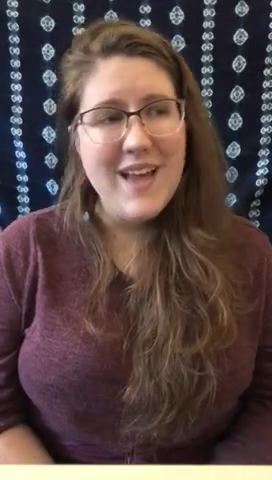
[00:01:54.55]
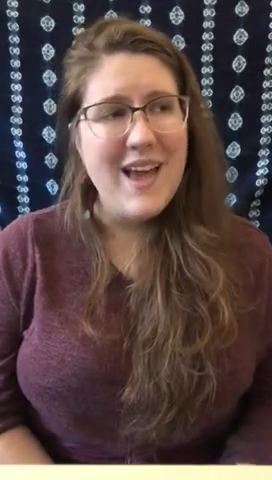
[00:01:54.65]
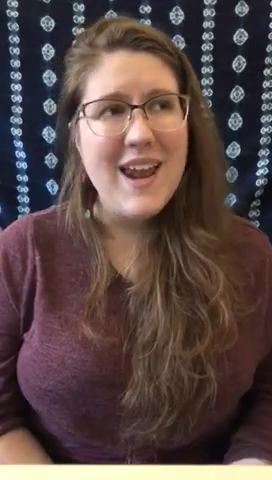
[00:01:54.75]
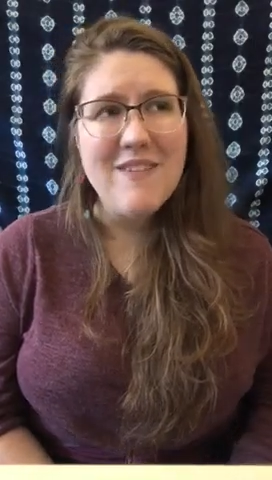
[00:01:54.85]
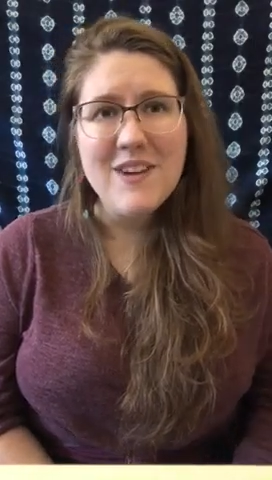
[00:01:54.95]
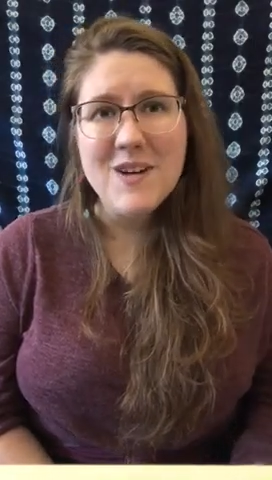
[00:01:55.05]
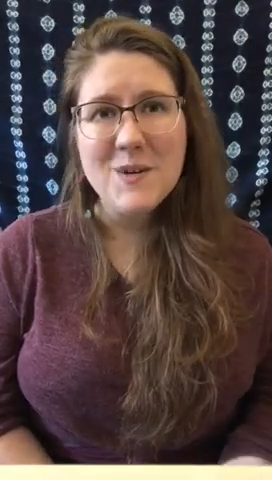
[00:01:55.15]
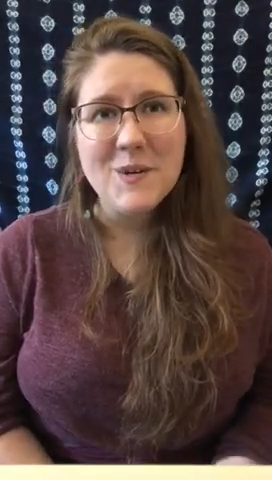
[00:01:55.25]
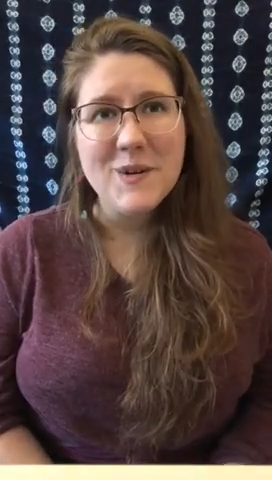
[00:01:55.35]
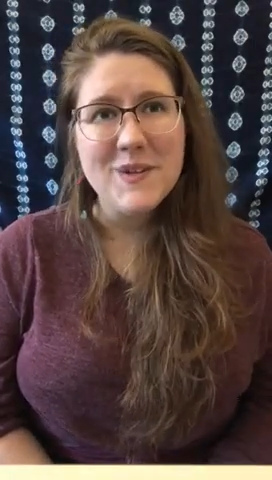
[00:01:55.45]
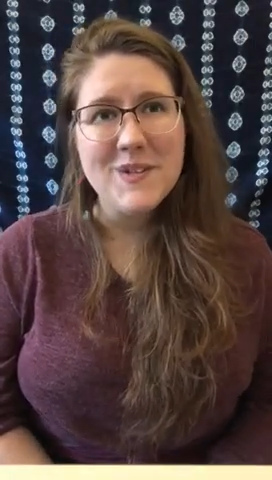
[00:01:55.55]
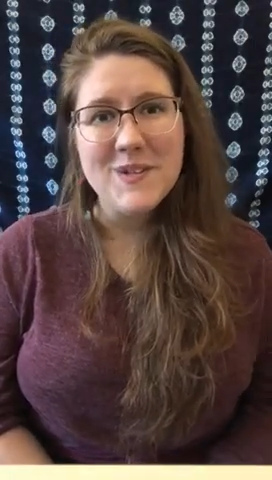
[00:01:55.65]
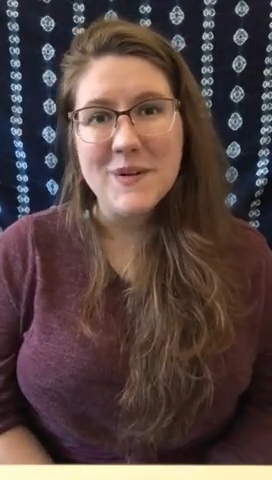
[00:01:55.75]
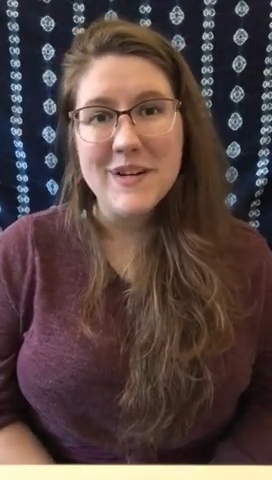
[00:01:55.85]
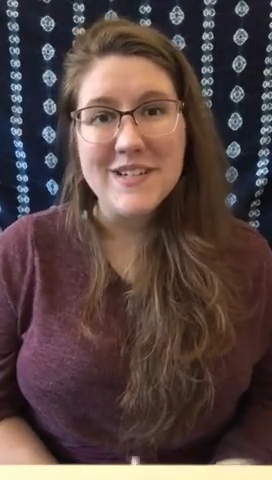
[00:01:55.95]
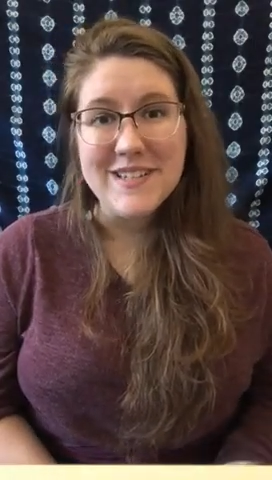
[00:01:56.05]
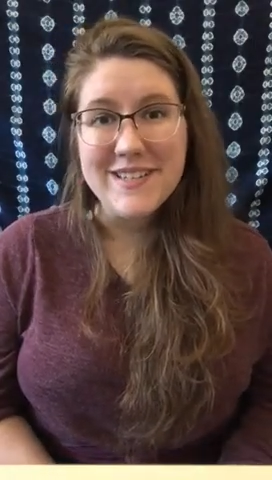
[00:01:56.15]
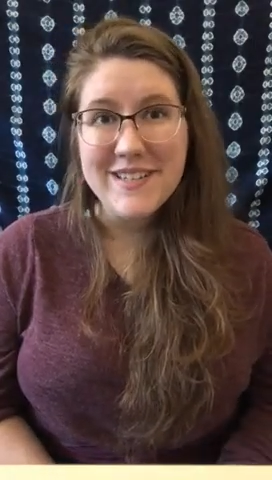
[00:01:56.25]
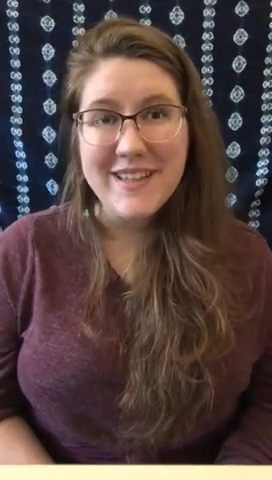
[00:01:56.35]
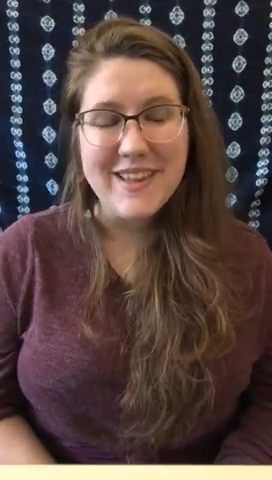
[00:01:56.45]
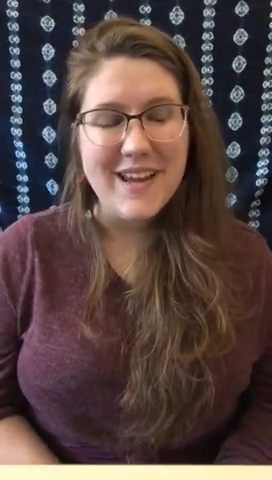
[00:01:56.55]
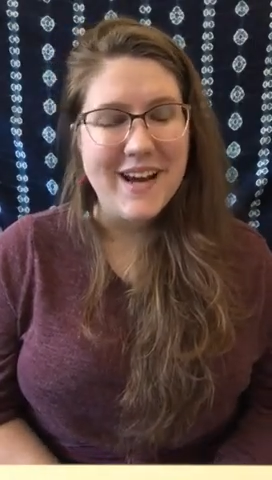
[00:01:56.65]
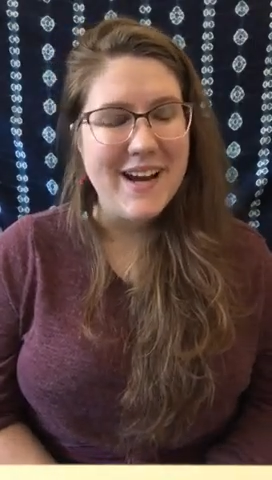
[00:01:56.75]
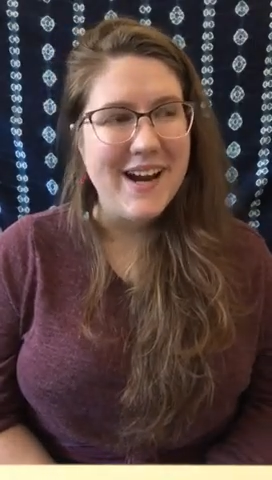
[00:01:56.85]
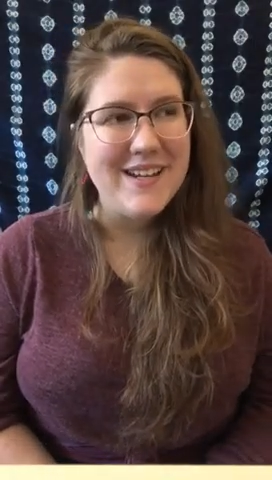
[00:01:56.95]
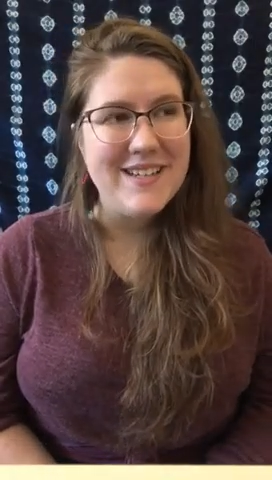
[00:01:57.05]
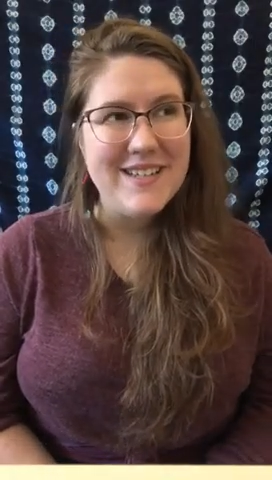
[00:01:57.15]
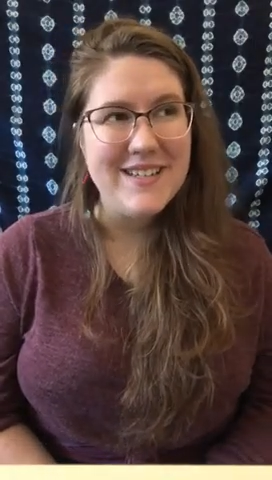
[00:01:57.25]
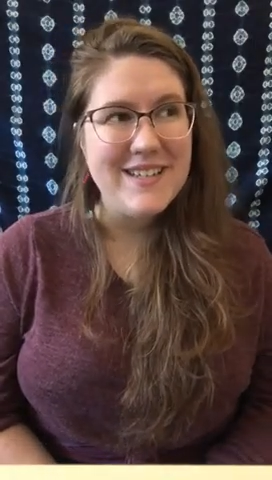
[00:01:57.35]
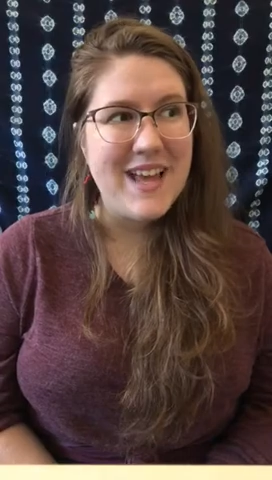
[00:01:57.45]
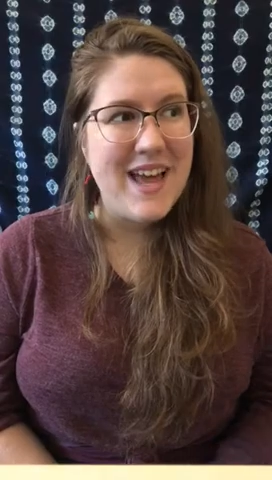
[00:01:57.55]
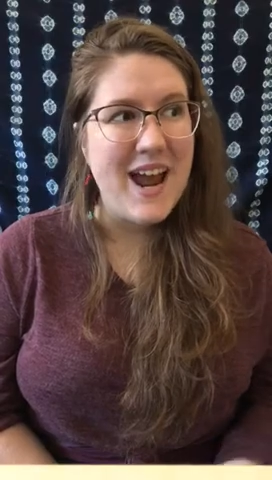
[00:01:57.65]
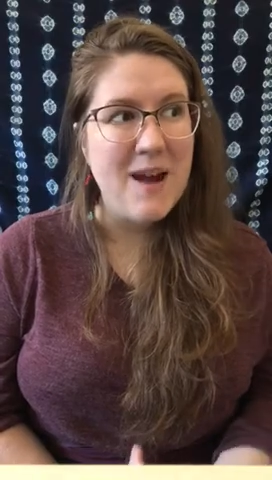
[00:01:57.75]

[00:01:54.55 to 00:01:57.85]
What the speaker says: And after I told her the story, she stood there and she said,